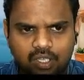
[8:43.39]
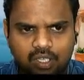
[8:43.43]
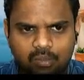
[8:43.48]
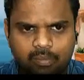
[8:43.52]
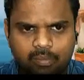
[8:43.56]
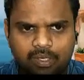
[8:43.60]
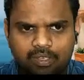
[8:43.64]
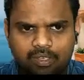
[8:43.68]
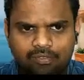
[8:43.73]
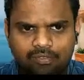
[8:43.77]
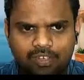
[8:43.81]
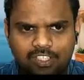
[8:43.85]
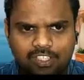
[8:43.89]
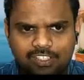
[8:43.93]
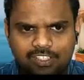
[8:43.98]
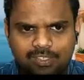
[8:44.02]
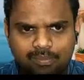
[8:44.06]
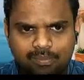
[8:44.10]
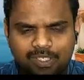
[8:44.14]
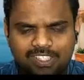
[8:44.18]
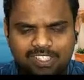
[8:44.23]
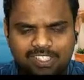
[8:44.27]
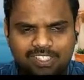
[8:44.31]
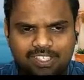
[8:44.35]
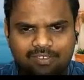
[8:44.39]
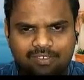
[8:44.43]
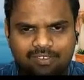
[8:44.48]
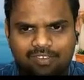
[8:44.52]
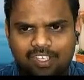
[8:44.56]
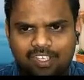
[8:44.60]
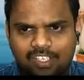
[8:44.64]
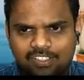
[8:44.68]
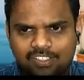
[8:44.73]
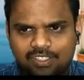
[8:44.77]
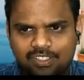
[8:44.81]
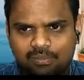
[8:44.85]
but if it is a mixture,
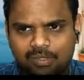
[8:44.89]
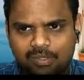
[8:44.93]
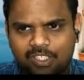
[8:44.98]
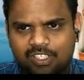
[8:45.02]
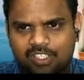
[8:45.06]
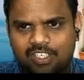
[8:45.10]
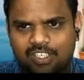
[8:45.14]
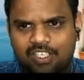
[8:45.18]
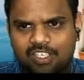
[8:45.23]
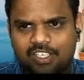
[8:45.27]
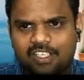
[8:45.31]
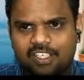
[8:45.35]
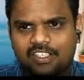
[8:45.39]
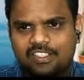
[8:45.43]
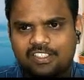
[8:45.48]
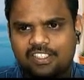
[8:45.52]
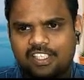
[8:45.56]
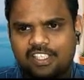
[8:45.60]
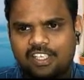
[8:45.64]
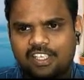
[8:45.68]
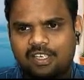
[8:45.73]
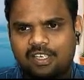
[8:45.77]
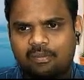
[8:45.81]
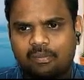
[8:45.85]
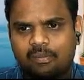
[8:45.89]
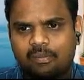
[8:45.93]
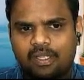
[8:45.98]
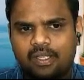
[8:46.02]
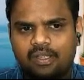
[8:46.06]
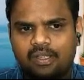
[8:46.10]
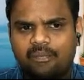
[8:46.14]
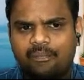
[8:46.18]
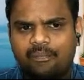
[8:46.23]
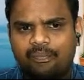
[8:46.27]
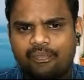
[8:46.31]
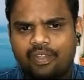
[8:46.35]
for example, it contains A and
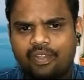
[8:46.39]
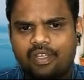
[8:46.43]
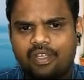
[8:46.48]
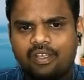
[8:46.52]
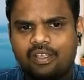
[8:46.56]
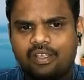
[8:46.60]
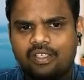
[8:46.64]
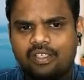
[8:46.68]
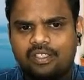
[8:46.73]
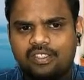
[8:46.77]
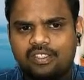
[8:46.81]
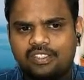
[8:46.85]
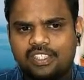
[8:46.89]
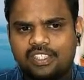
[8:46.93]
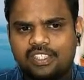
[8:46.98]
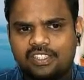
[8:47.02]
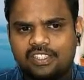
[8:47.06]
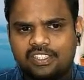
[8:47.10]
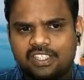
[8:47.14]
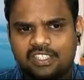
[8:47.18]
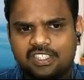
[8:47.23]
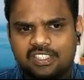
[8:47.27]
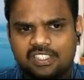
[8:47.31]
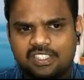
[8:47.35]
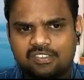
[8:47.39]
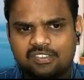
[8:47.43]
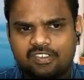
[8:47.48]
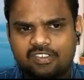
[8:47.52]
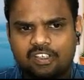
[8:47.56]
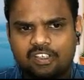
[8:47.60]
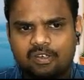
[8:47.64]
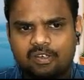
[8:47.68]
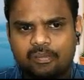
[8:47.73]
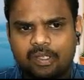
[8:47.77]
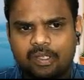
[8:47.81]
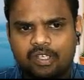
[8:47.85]
B, in such cases
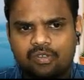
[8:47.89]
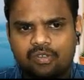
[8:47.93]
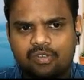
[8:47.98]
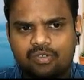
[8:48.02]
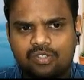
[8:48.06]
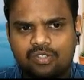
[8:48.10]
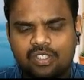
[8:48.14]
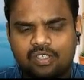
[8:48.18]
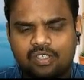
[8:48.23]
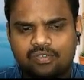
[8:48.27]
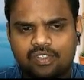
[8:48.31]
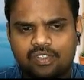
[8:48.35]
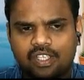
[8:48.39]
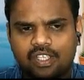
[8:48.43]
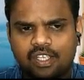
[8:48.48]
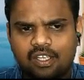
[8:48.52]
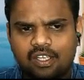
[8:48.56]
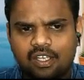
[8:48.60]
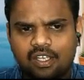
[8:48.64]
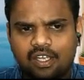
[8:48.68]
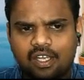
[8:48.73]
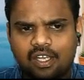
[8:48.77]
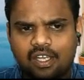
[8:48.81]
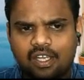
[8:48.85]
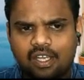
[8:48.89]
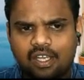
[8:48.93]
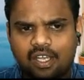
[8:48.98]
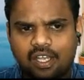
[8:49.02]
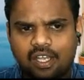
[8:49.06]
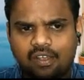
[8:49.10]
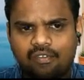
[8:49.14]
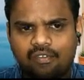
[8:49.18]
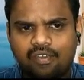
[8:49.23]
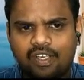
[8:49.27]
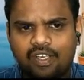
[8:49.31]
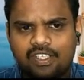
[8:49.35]
we will make use of the
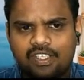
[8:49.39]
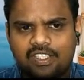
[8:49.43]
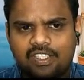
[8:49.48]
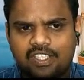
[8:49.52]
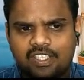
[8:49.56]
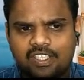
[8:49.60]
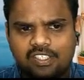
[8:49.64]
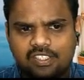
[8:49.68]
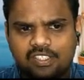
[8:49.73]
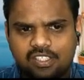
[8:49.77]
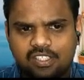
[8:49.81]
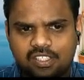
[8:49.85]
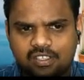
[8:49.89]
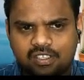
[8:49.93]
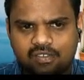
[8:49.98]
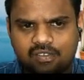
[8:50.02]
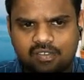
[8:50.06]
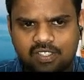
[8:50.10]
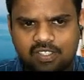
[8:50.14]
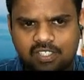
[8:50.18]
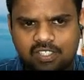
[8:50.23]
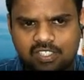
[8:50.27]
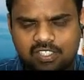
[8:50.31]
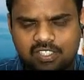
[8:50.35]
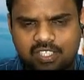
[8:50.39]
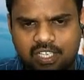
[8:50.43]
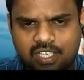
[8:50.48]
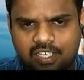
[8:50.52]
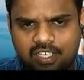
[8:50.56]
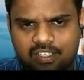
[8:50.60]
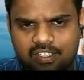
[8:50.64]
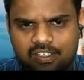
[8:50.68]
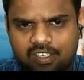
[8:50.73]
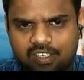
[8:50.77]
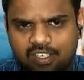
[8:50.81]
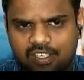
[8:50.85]
average TC, which is
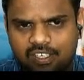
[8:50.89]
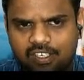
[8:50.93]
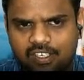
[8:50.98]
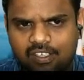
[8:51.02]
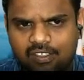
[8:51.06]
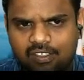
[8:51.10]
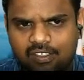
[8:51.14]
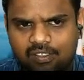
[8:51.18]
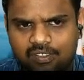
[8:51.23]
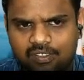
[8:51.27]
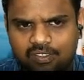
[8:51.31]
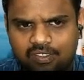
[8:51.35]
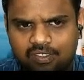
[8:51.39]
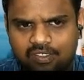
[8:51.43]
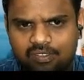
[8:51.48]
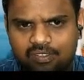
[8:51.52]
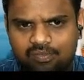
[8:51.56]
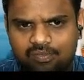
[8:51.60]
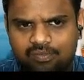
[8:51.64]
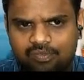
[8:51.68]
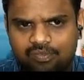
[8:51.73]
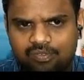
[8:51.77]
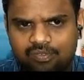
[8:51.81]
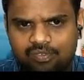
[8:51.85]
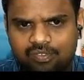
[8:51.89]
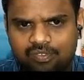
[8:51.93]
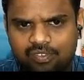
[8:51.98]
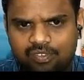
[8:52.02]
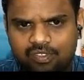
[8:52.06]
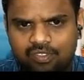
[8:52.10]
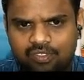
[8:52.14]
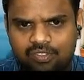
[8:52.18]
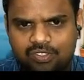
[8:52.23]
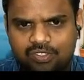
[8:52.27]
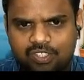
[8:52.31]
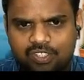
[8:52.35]
calculated
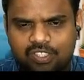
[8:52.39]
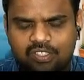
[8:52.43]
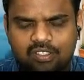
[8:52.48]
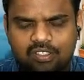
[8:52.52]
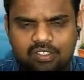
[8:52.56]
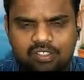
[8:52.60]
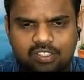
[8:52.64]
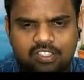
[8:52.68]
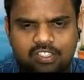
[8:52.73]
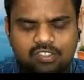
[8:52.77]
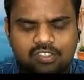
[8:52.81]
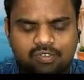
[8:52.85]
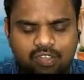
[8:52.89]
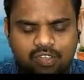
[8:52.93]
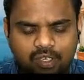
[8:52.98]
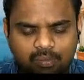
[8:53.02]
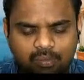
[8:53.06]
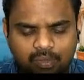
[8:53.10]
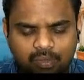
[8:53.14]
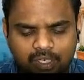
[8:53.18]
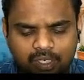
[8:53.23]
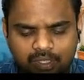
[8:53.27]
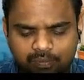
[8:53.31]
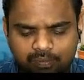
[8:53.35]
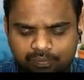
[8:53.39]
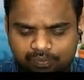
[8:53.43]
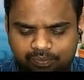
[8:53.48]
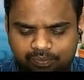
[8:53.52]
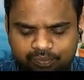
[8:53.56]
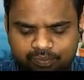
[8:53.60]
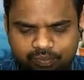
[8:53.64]
using this formula.